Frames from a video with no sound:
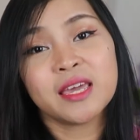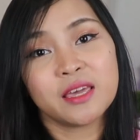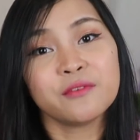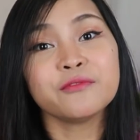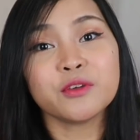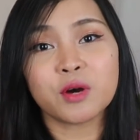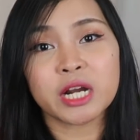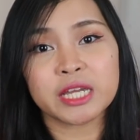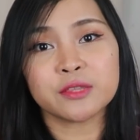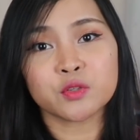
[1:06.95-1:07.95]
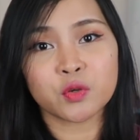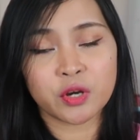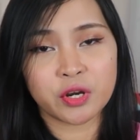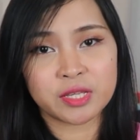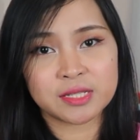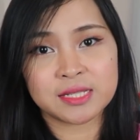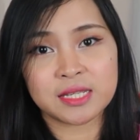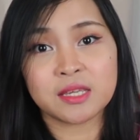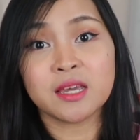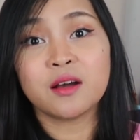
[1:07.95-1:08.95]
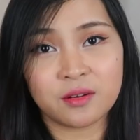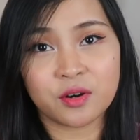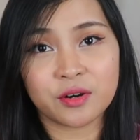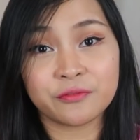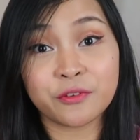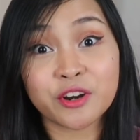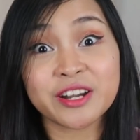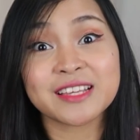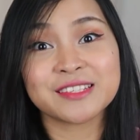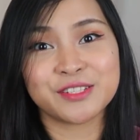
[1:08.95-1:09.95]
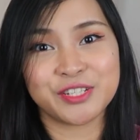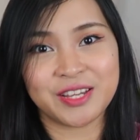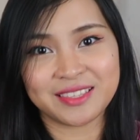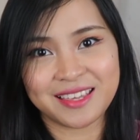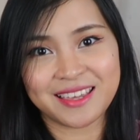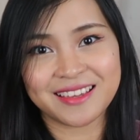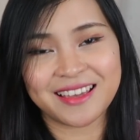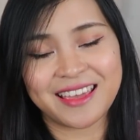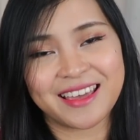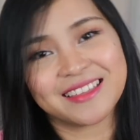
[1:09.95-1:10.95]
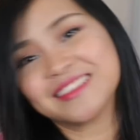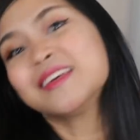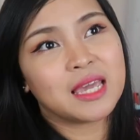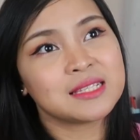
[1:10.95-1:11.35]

if you are into currency or forex trading. Ayan.